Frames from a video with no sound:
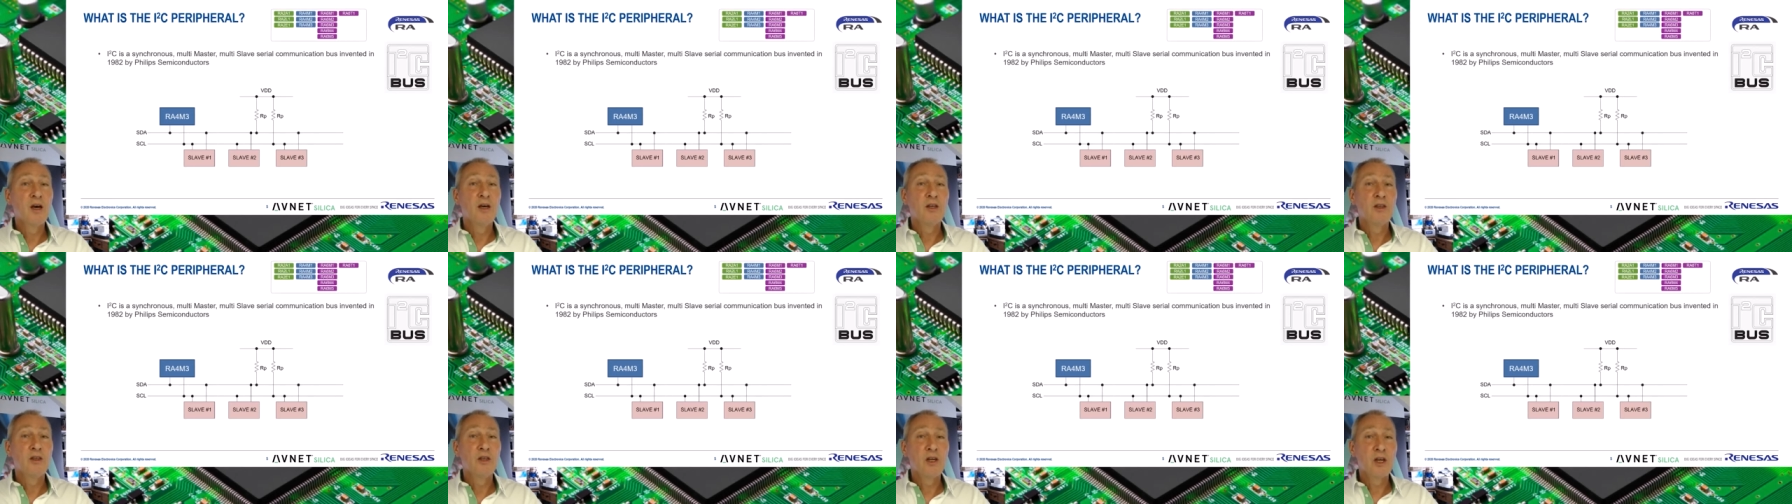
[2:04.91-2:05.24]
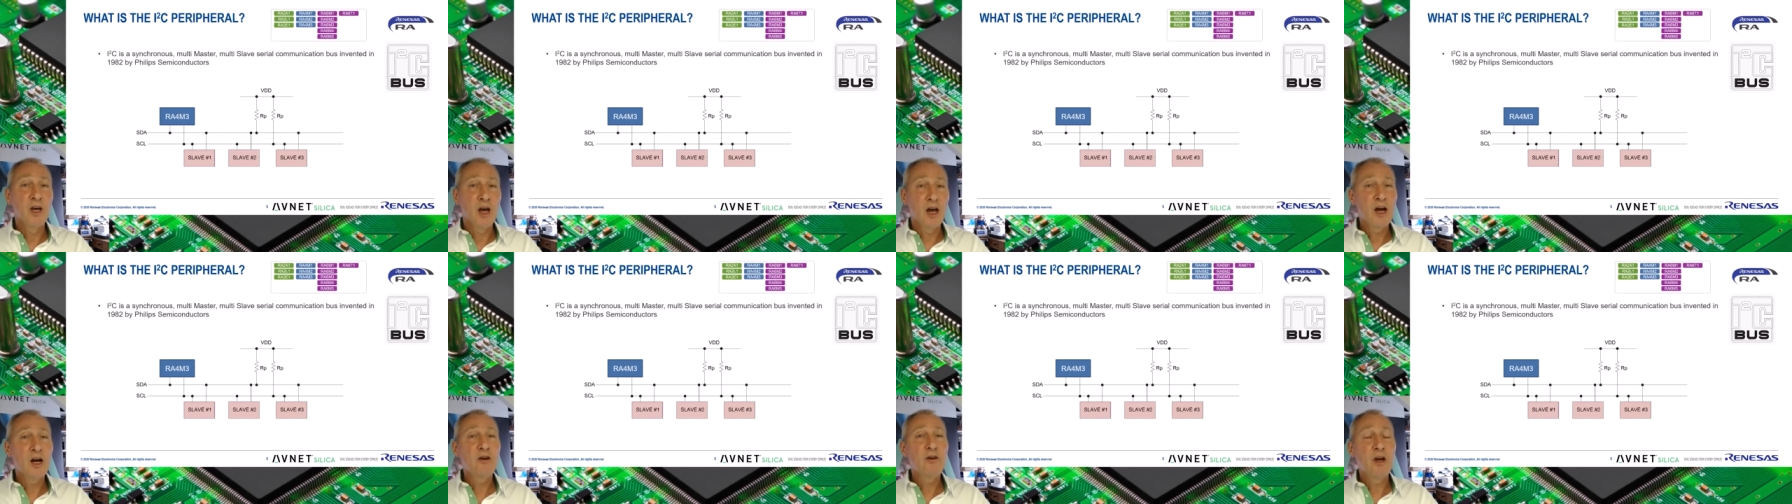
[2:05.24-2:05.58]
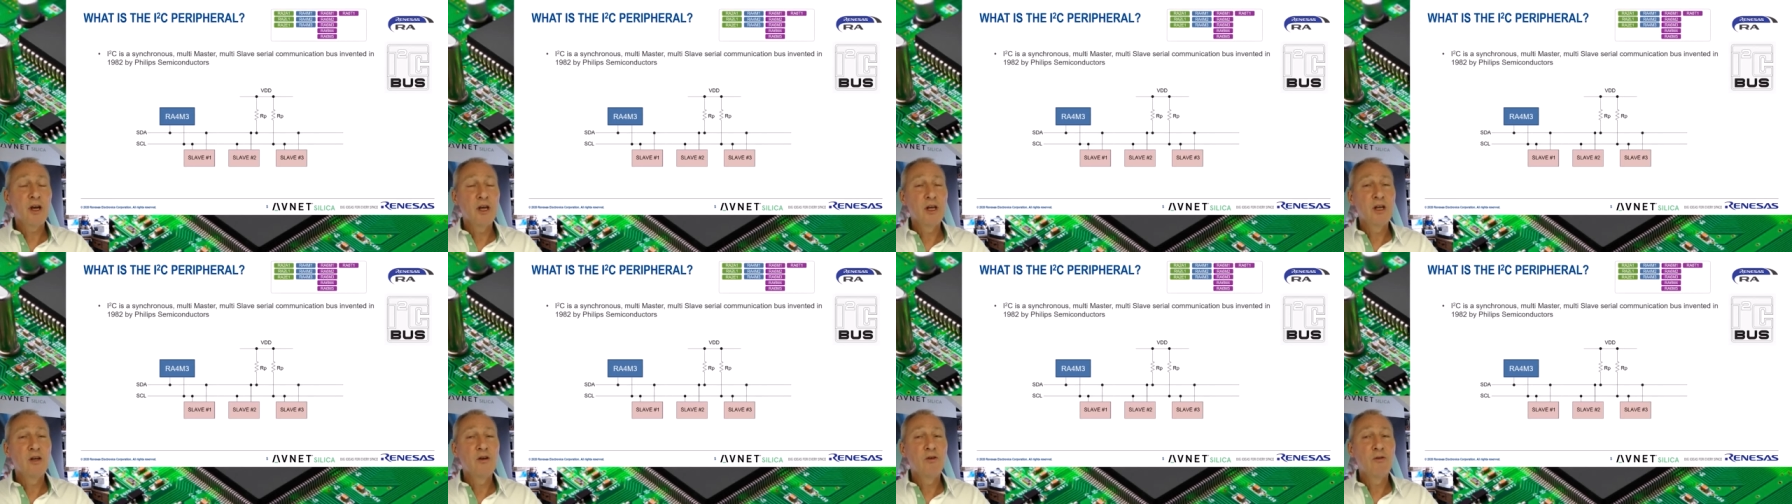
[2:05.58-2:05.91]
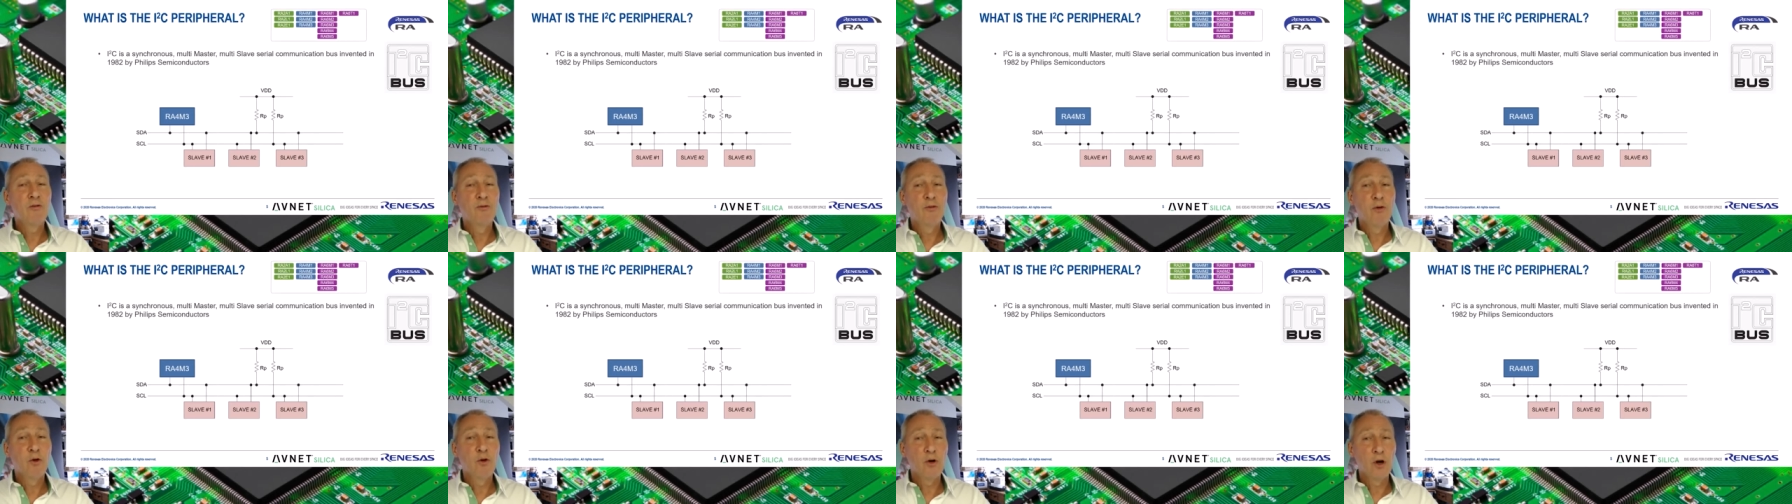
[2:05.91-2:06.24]
The R A
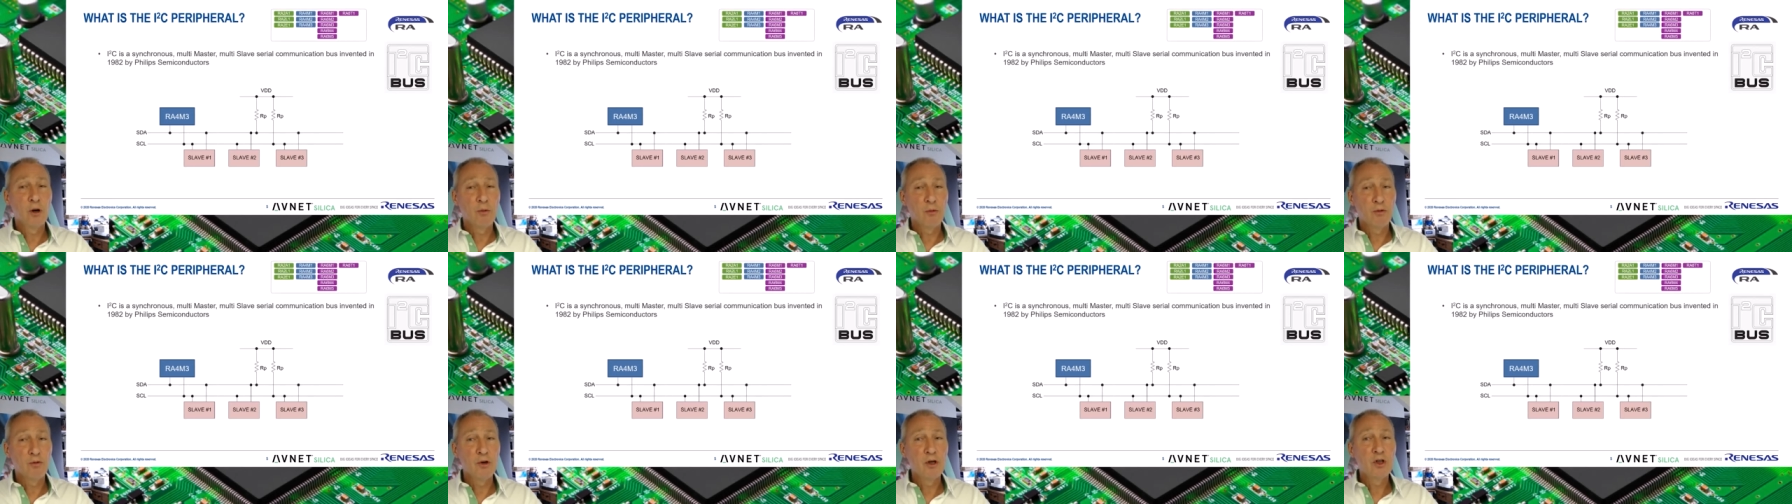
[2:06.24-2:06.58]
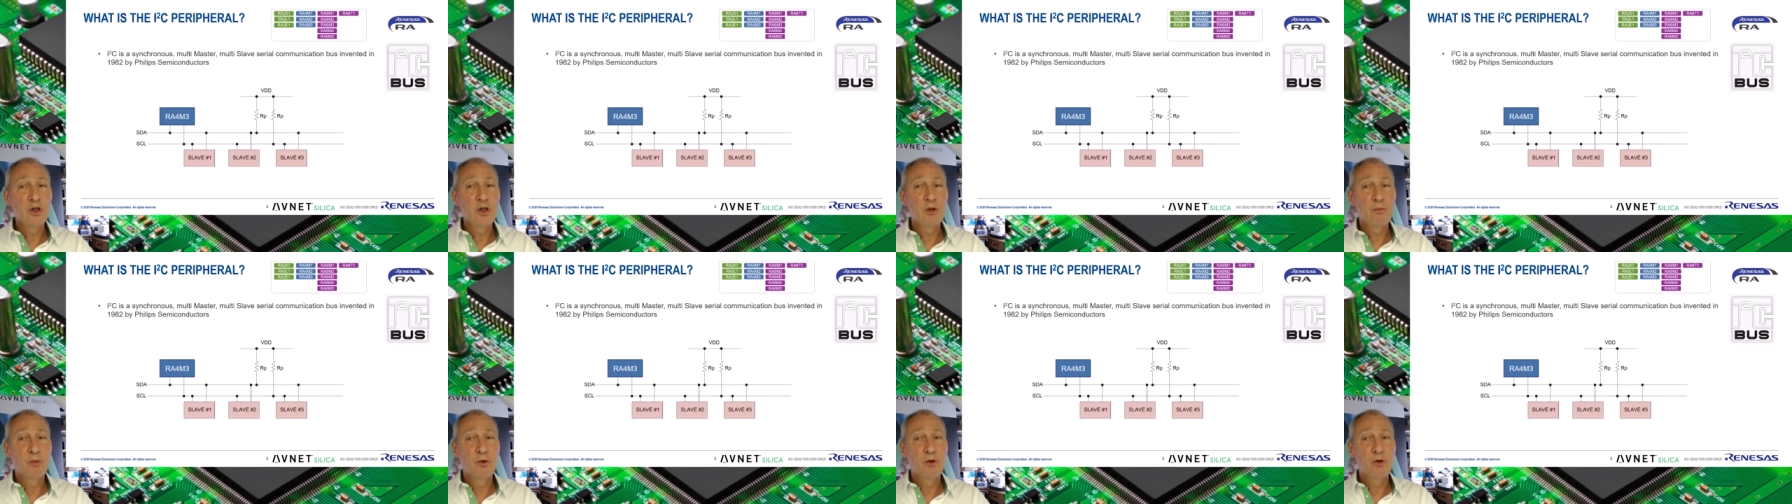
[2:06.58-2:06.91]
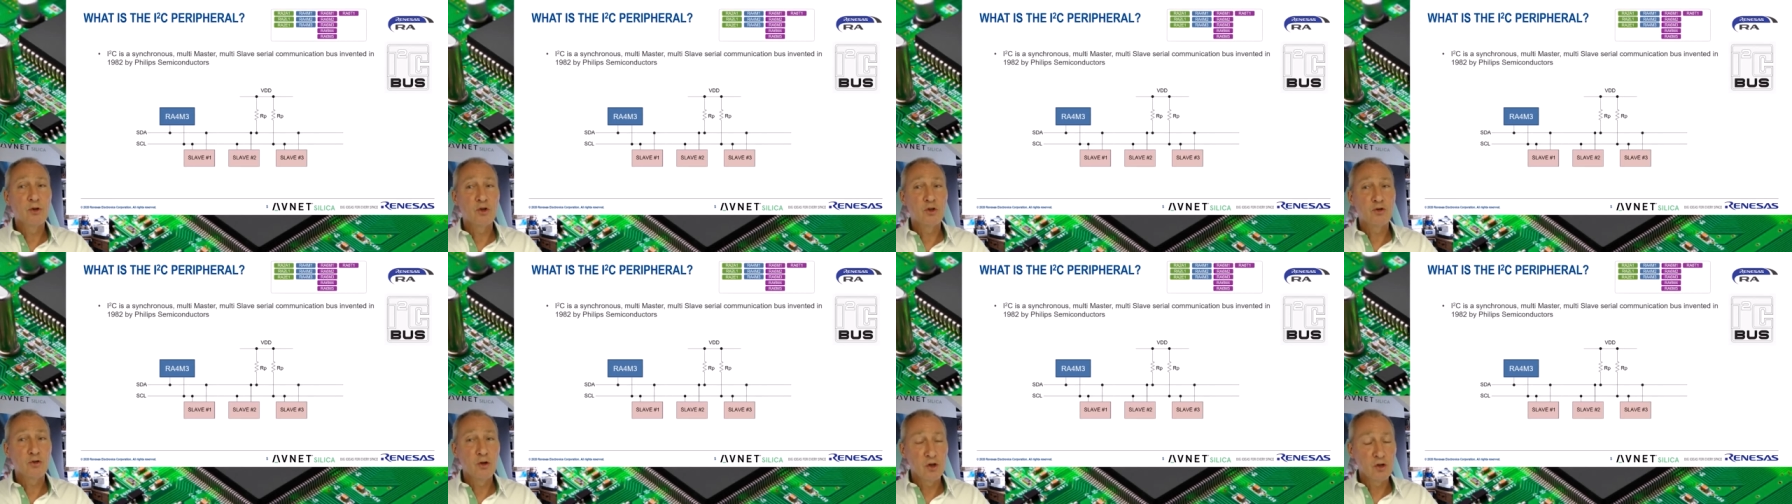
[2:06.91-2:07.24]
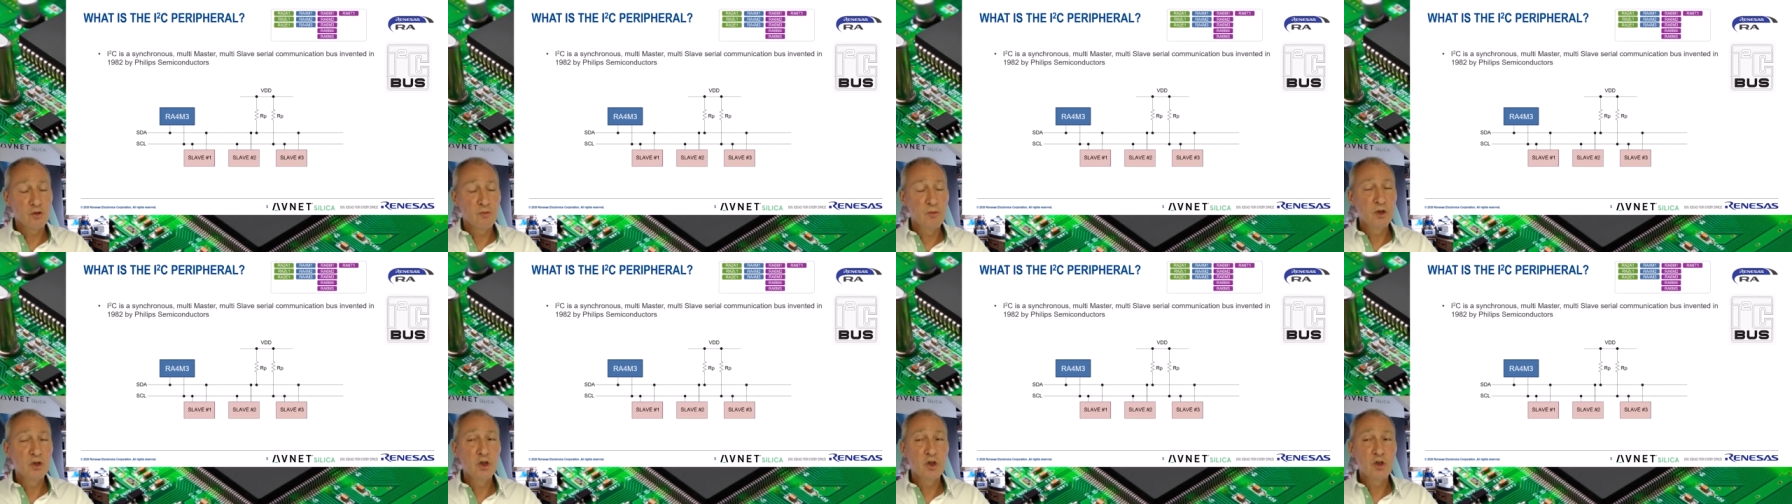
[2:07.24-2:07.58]
four M three supports
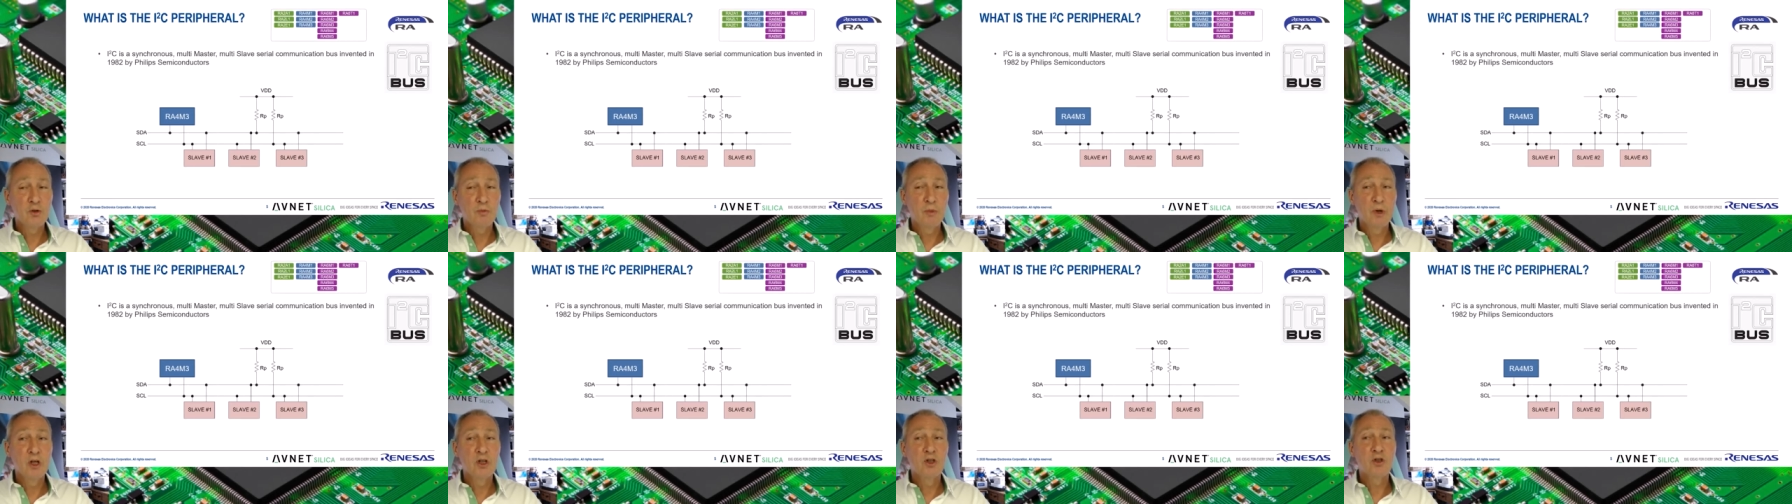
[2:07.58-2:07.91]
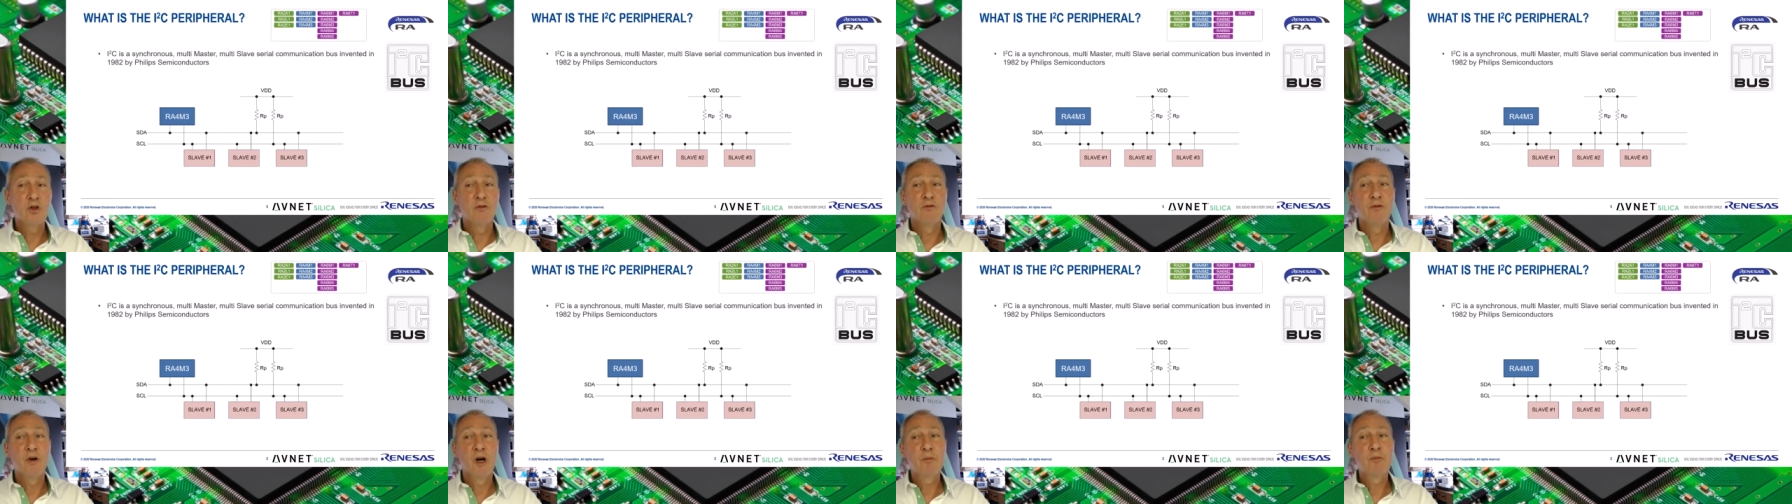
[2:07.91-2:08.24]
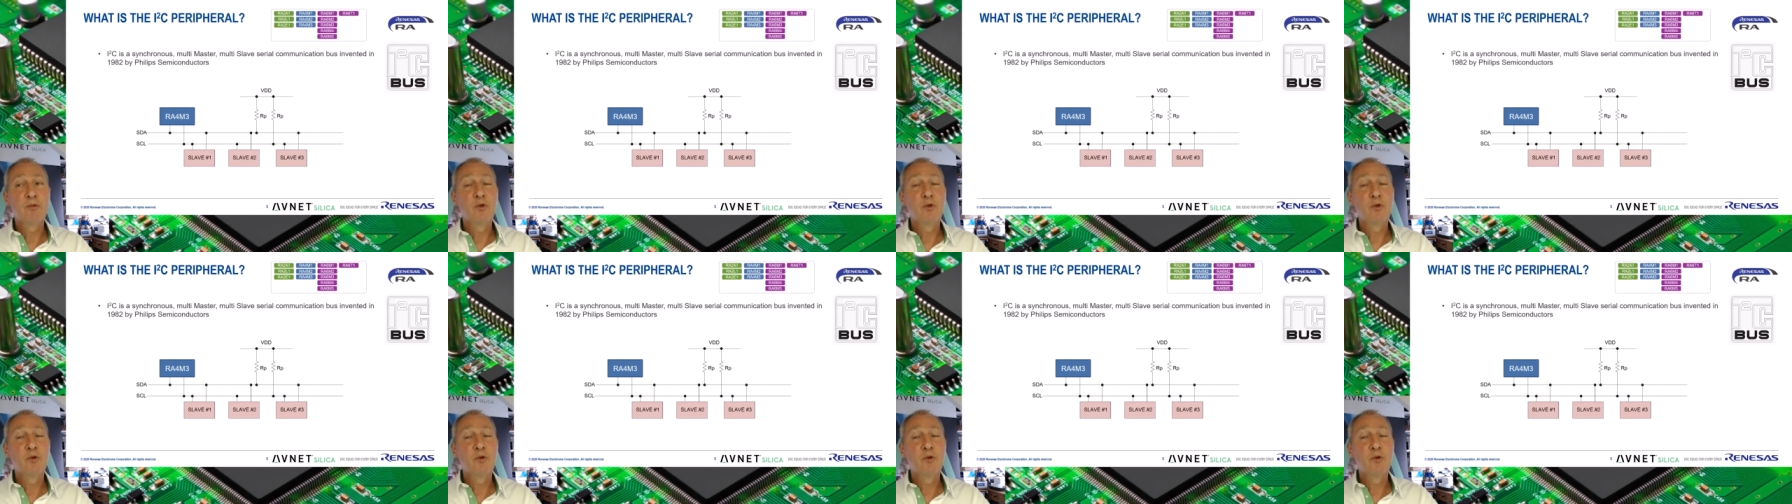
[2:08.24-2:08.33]
transmission speeds of up